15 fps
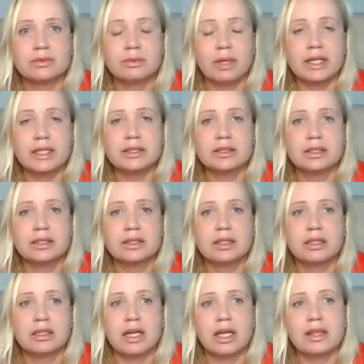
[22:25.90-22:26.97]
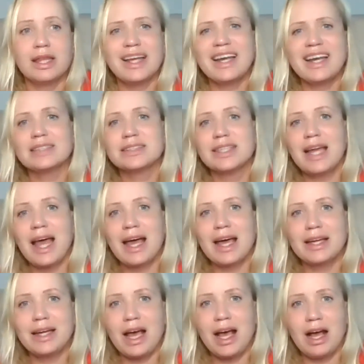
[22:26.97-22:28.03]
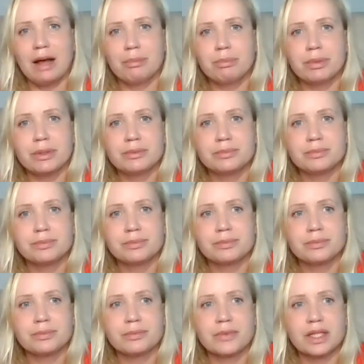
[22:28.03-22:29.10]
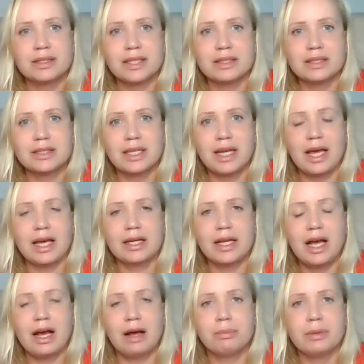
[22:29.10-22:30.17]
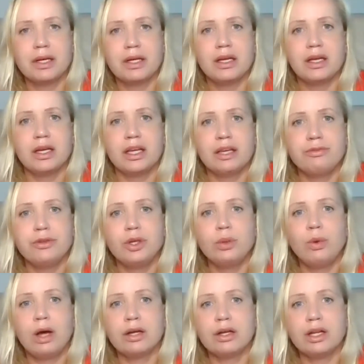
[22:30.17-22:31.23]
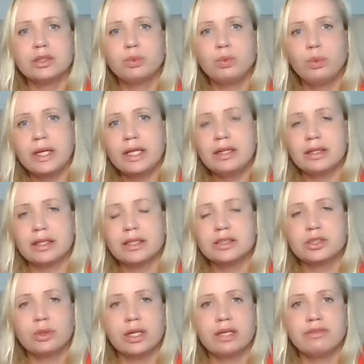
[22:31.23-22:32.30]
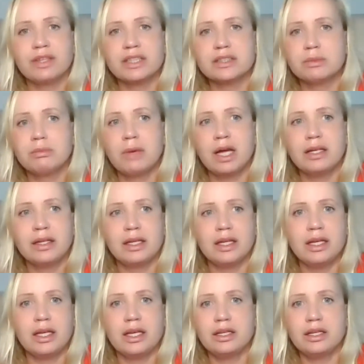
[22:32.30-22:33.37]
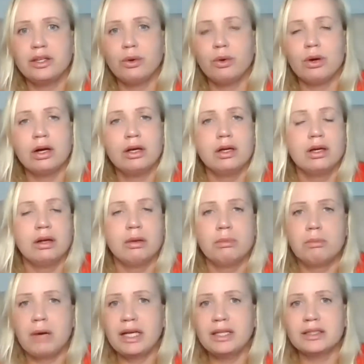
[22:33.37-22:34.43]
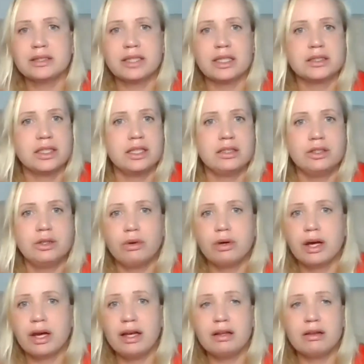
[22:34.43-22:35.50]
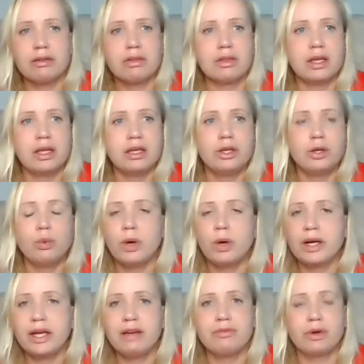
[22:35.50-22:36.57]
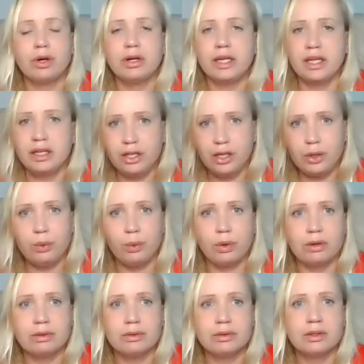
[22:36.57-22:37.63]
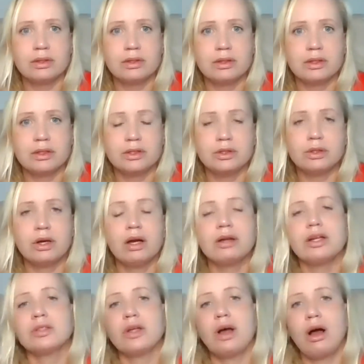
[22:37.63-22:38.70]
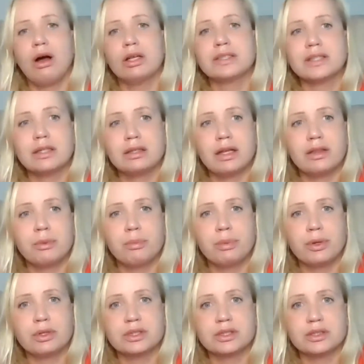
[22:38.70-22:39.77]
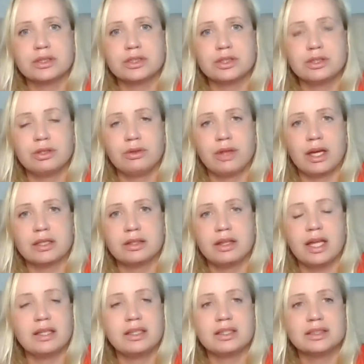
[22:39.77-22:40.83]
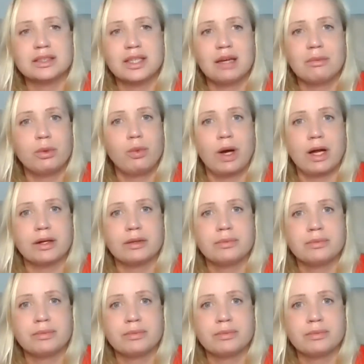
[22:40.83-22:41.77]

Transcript: right? And that doesn't add up. It doesn't add up. If you are not willing to invest money in your mindset, in your health, in your whatever, in you cannot ask another person to do that. That is number one.